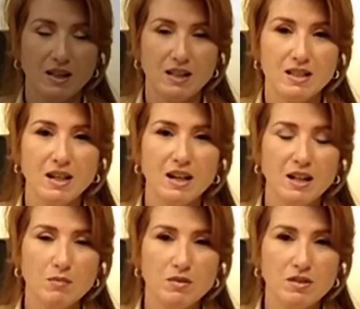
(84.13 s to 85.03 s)
At
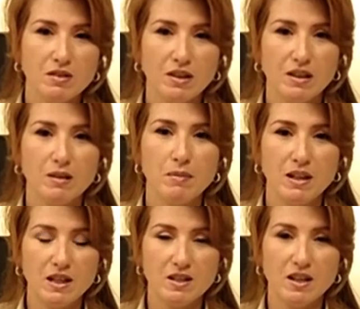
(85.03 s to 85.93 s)
times, uh, I uh,
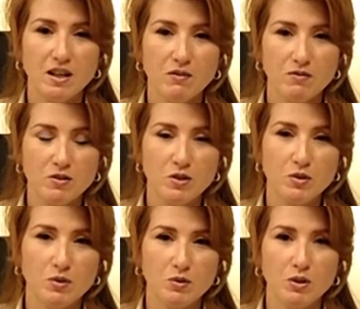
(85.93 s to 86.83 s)
may need to have
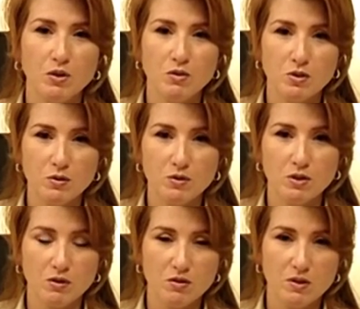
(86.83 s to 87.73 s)
to go to
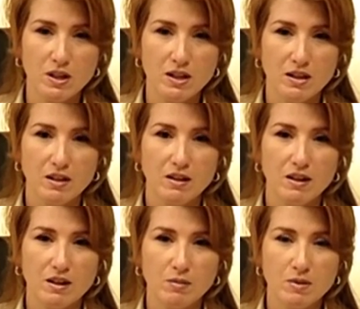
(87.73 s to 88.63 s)
surgery,
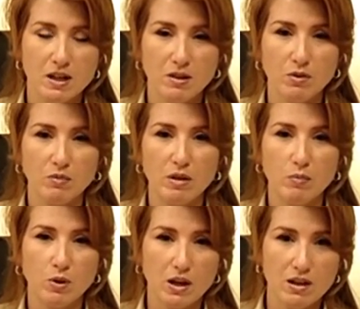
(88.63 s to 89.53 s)
um, take one of
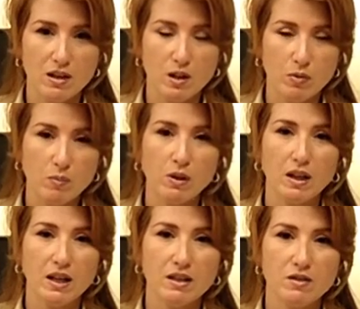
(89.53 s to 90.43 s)
my brachytherapy
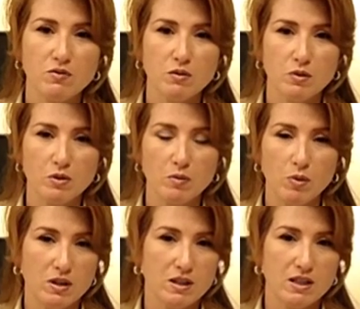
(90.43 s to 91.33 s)
plans for a
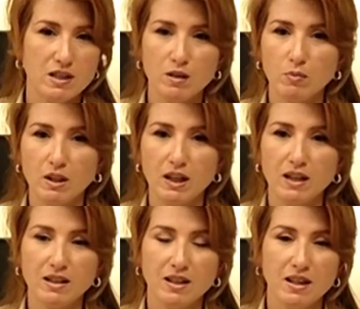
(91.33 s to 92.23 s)
prostate seed
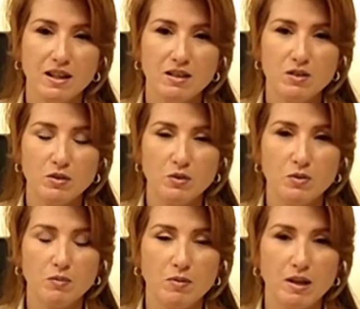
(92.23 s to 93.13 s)
implant
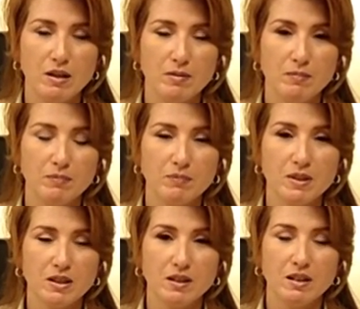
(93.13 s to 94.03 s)
to um,
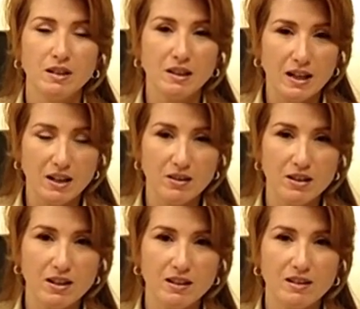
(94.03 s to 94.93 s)
allow
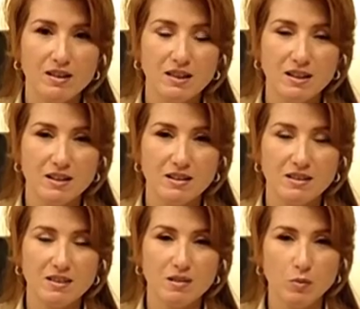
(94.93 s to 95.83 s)
that it
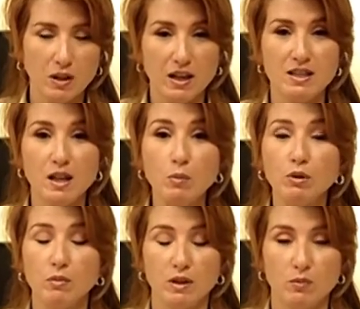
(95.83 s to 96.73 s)
is the plan is
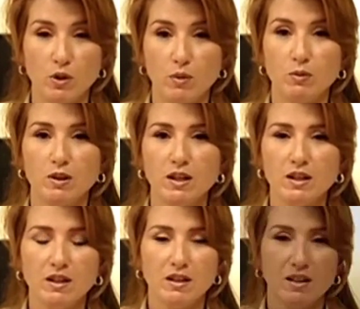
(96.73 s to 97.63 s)
implemented properly.